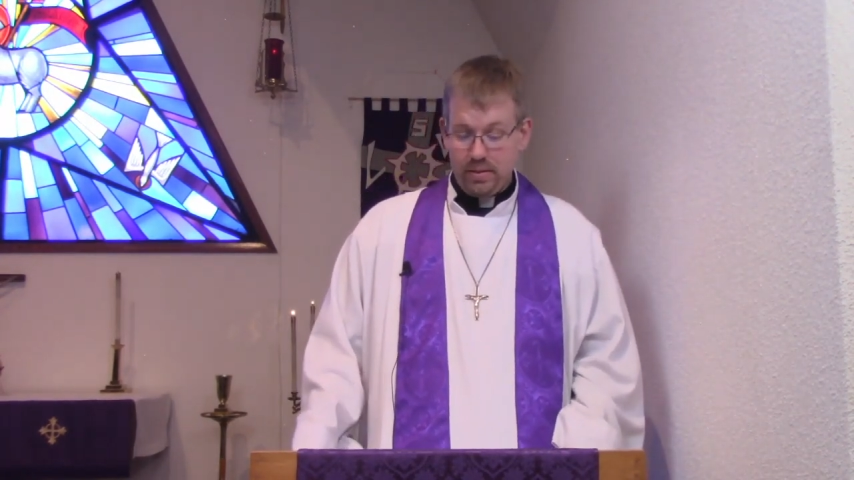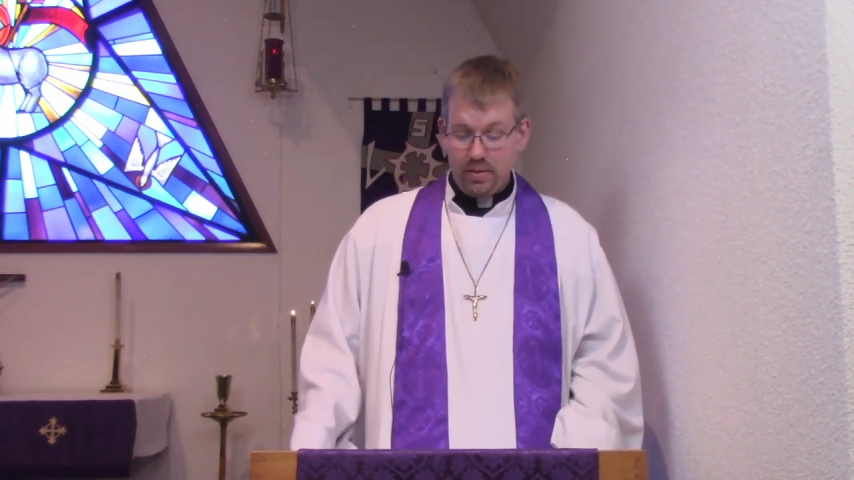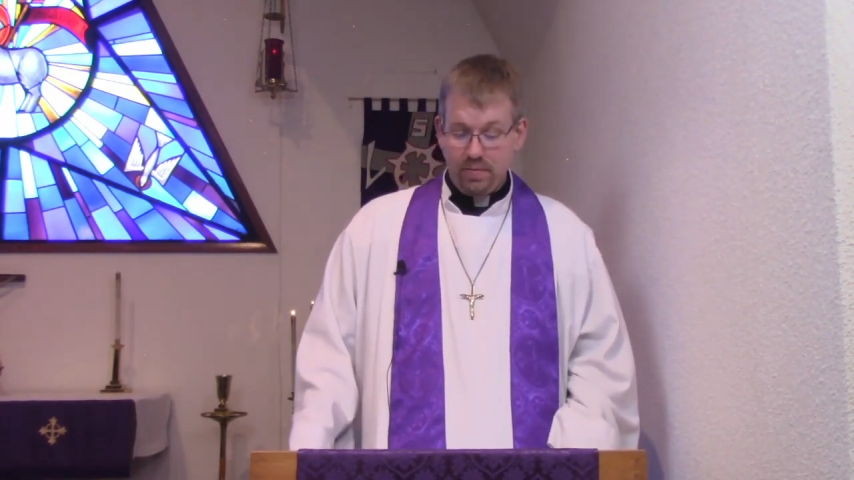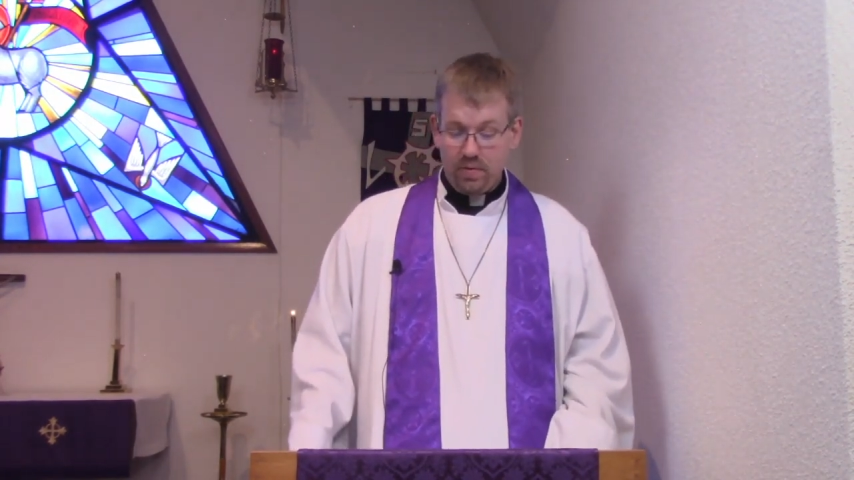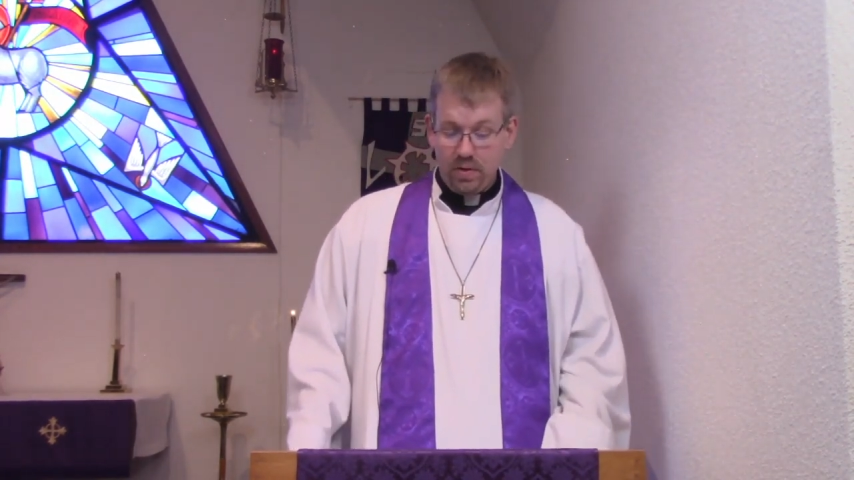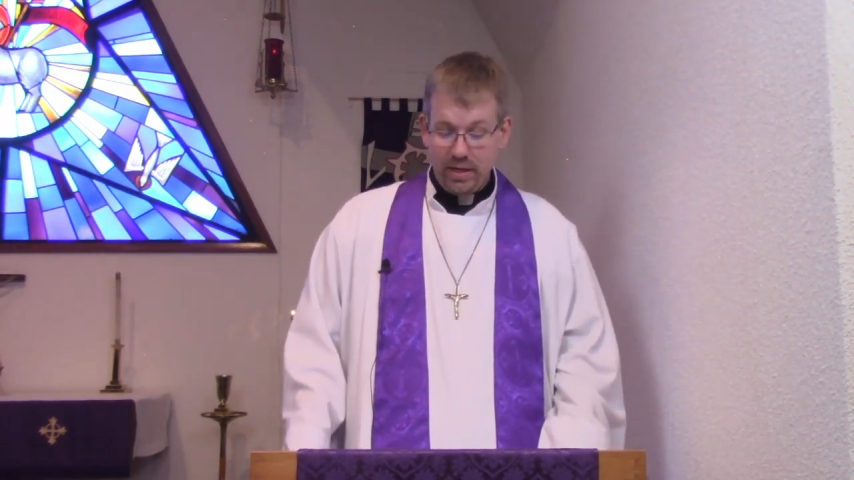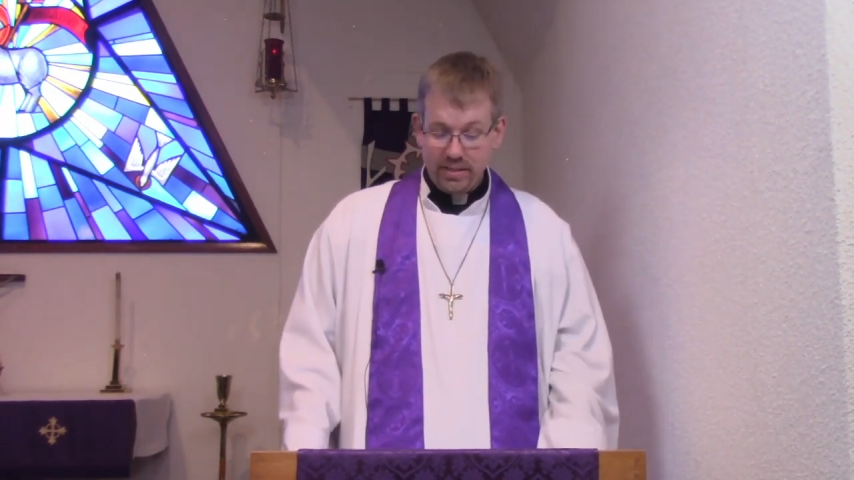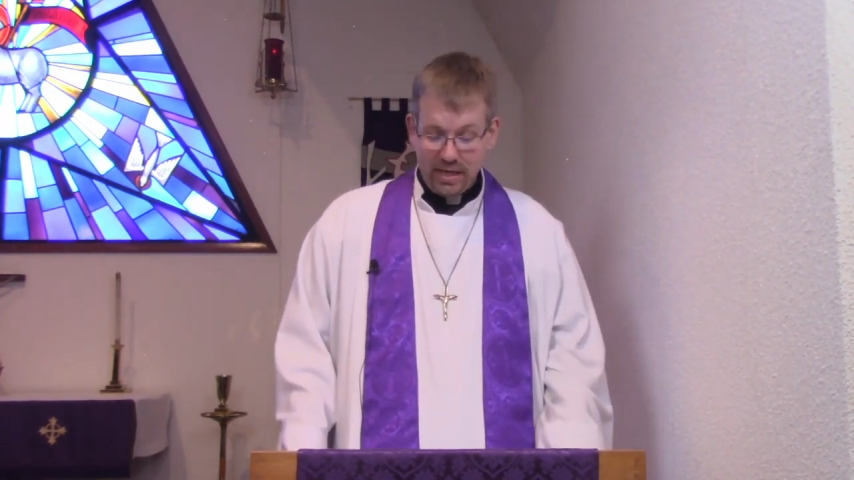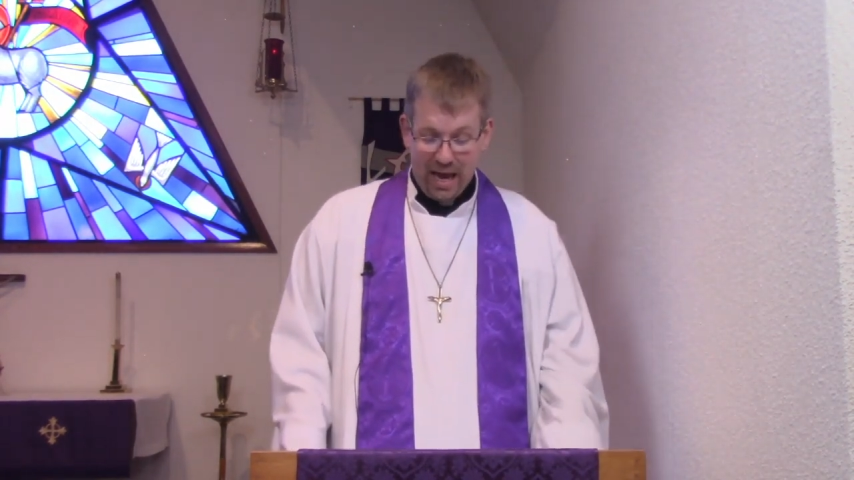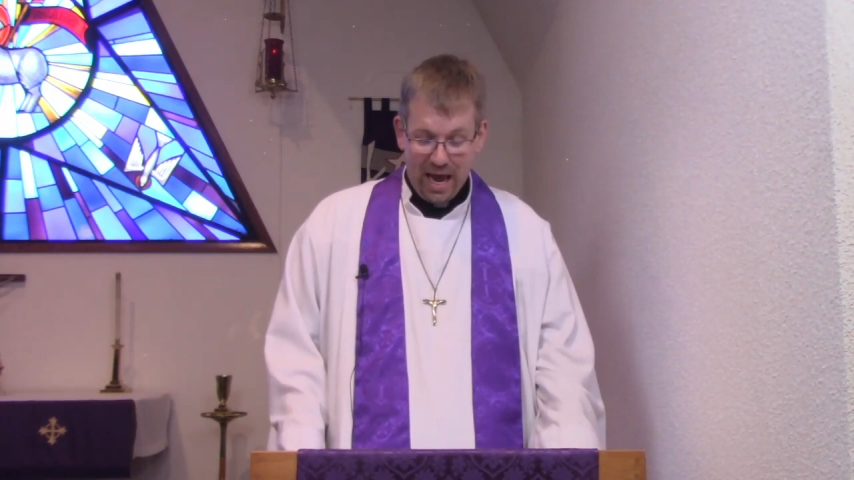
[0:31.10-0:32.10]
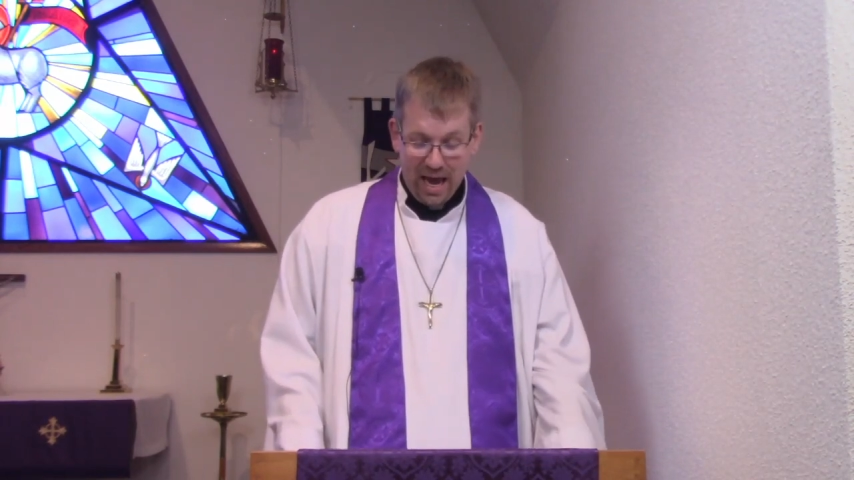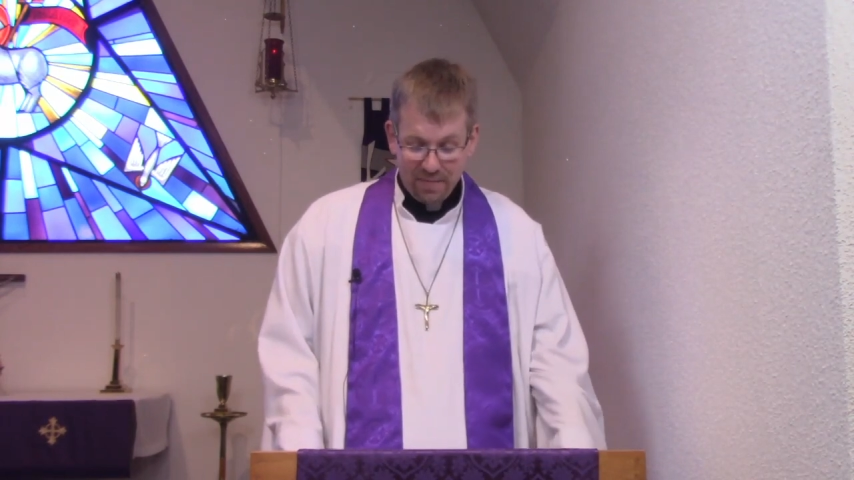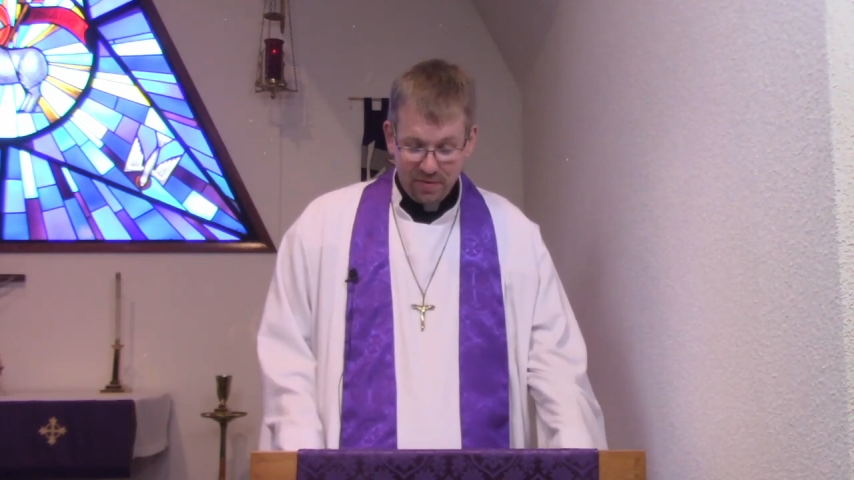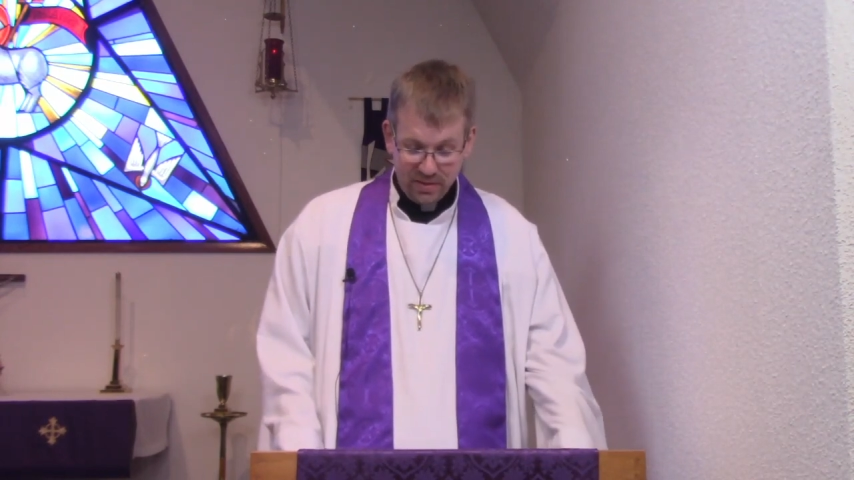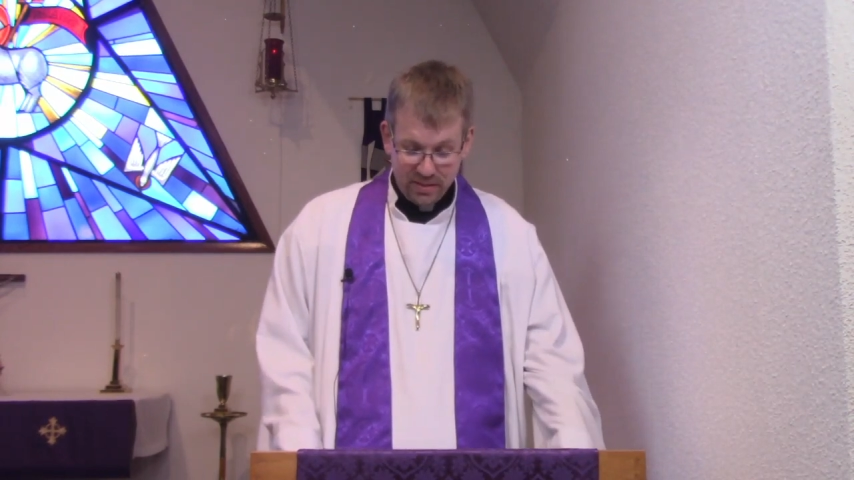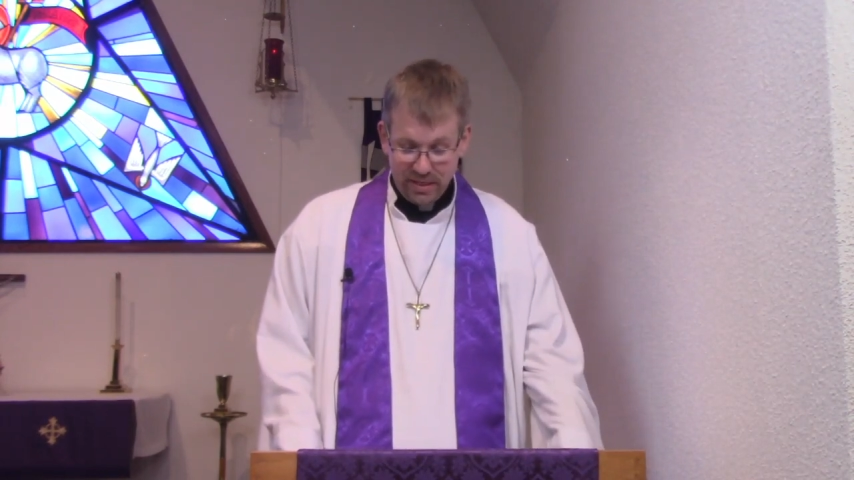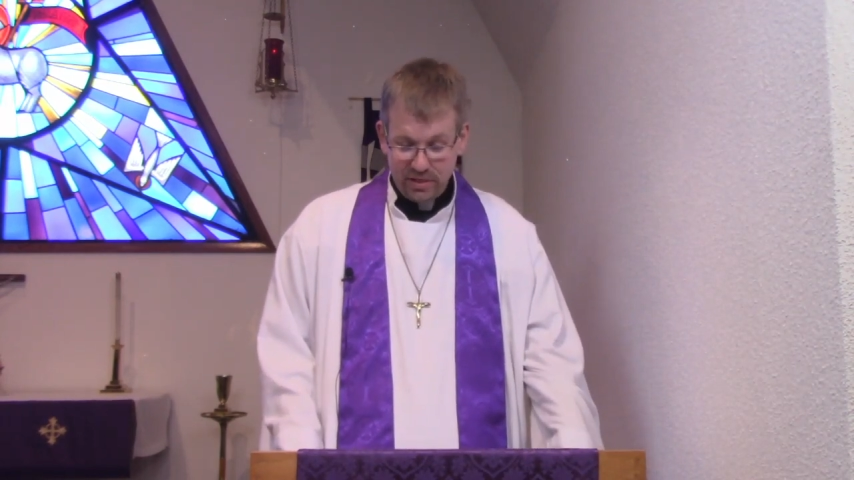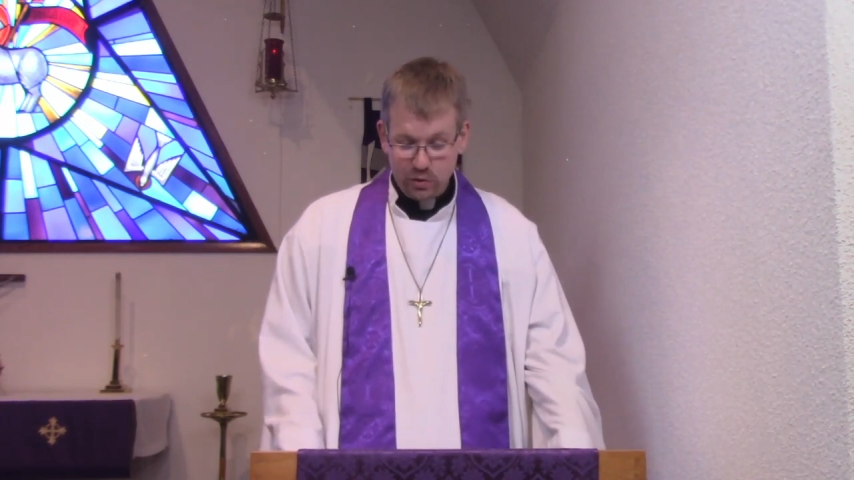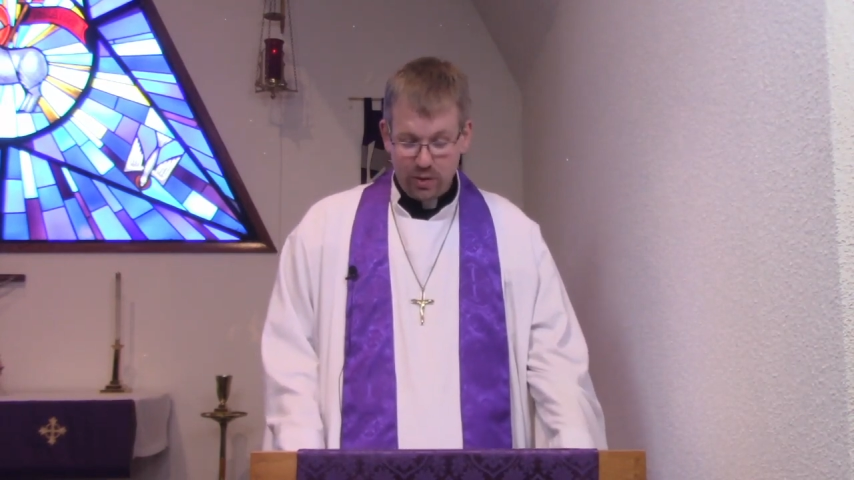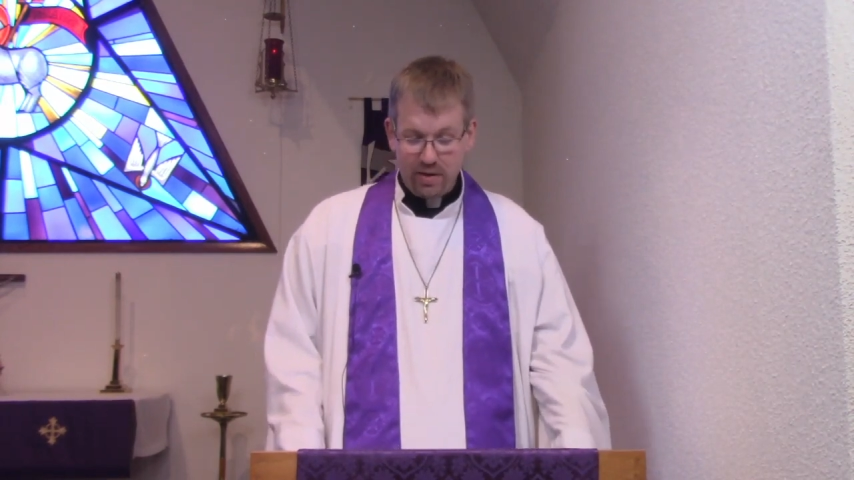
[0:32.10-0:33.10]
For at least a half a century,